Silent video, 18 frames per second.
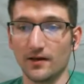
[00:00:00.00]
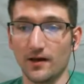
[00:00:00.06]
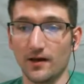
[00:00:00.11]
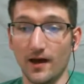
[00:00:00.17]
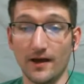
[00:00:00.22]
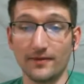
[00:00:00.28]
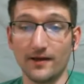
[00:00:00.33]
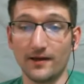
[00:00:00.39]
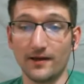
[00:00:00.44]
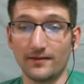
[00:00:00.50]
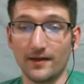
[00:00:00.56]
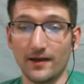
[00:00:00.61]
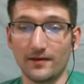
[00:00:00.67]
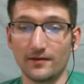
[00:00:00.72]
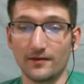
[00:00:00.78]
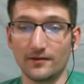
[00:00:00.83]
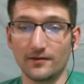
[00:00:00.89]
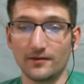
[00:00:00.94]
I thought
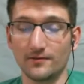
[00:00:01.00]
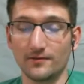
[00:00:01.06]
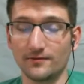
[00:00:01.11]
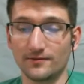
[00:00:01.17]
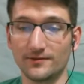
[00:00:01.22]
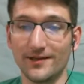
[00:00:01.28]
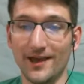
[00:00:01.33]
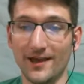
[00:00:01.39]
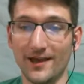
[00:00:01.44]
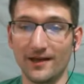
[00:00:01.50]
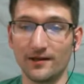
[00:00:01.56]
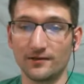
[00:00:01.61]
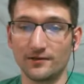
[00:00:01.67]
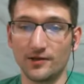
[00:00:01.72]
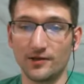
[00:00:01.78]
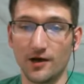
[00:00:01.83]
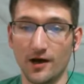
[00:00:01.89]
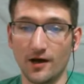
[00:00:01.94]
that
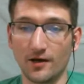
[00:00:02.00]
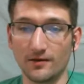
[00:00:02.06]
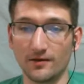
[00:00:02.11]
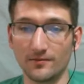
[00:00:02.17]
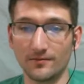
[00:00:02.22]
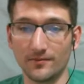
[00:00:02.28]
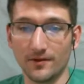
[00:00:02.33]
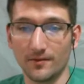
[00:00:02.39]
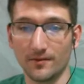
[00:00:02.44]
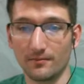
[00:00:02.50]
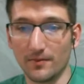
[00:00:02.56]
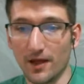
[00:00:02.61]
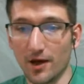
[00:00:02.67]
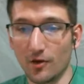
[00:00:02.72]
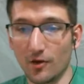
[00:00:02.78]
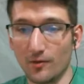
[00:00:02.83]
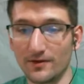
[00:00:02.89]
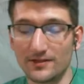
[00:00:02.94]
Jan
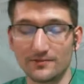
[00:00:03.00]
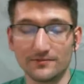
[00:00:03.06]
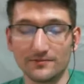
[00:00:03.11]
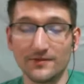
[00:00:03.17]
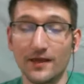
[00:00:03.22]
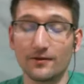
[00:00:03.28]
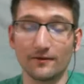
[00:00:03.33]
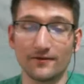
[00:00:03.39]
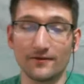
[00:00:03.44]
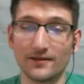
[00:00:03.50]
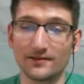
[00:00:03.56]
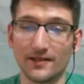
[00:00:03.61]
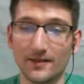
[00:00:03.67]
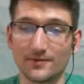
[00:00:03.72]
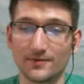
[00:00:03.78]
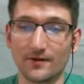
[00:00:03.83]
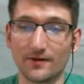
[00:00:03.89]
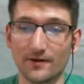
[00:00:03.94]
Blachowicz, neither of these
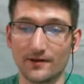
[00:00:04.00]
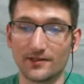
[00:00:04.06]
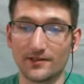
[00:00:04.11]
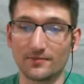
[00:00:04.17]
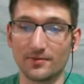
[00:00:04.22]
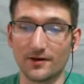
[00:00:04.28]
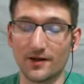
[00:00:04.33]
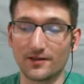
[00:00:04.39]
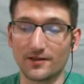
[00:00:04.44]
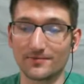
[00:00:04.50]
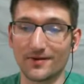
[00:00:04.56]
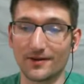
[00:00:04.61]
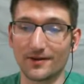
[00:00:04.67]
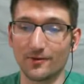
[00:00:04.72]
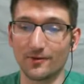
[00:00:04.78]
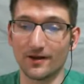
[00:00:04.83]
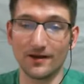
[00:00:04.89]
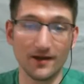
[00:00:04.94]
names are easy to pronounce, by
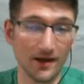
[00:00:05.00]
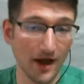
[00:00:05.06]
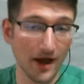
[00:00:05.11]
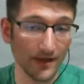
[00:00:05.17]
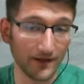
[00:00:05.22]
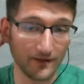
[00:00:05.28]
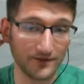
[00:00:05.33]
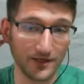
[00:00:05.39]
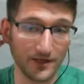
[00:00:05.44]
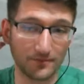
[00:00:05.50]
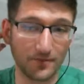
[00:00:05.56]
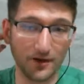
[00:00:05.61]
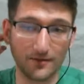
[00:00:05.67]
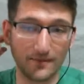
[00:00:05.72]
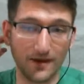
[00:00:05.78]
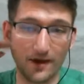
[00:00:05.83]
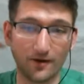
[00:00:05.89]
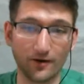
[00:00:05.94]
the way. I thought he was going to
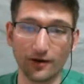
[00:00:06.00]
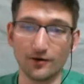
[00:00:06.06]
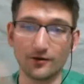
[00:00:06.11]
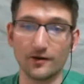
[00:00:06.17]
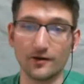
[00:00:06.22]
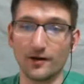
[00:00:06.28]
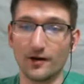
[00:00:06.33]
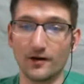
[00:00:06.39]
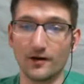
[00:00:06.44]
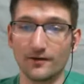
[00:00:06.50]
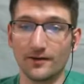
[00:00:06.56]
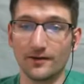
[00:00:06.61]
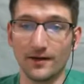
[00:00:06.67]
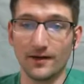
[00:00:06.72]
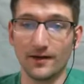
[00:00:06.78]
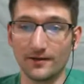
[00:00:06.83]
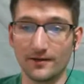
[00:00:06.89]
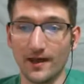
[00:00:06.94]
put him out early on,
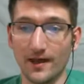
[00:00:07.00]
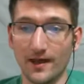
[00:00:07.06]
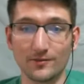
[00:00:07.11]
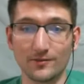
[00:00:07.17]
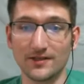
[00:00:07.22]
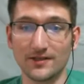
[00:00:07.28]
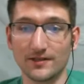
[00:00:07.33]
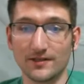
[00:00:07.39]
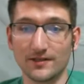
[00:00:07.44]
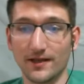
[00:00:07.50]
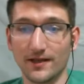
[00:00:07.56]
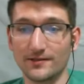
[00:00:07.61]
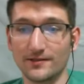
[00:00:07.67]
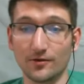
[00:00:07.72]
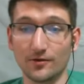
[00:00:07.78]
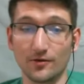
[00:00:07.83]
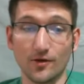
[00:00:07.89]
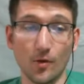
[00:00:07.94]
and that was not the
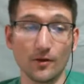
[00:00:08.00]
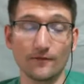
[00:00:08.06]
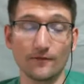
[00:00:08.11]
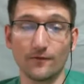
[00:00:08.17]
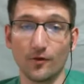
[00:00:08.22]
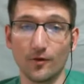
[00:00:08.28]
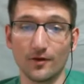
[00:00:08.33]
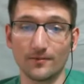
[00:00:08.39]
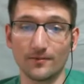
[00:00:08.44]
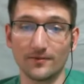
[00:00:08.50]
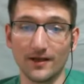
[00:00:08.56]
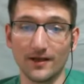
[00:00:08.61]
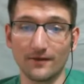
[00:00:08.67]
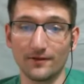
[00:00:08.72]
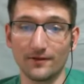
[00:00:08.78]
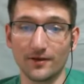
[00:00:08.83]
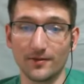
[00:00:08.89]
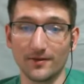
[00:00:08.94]
case. So going forward, I'm
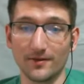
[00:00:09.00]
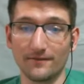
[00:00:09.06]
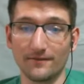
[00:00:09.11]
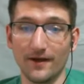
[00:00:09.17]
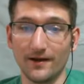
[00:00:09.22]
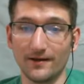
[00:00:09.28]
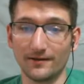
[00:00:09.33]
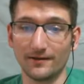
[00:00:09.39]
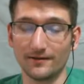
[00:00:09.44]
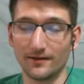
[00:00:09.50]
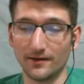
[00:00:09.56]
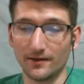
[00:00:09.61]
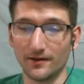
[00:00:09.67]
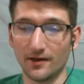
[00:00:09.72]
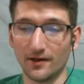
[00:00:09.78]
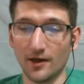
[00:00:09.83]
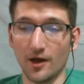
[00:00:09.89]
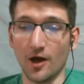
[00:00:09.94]
definitely going to be fading
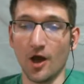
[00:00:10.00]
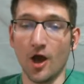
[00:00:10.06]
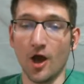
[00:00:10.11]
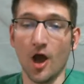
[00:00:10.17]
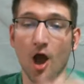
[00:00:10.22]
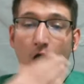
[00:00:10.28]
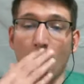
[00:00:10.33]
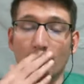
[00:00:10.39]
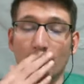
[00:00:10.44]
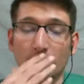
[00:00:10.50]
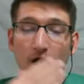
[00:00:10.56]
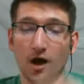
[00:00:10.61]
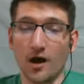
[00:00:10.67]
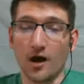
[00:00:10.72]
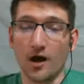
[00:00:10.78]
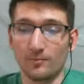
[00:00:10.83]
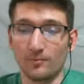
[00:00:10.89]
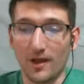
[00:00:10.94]

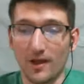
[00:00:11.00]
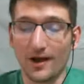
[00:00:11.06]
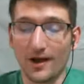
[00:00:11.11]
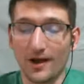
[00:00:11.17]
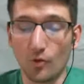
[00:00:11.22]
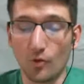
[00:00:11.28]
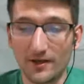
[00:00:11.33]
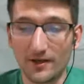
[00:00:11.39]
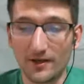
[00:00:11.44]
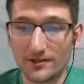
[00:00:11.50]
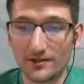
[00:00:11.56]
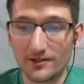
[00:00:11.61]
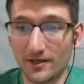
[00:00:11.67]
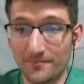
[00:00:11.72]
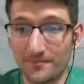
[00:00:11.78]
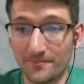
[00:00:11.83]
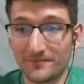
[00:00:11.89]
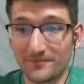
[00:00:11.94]
Jan Blachowicz.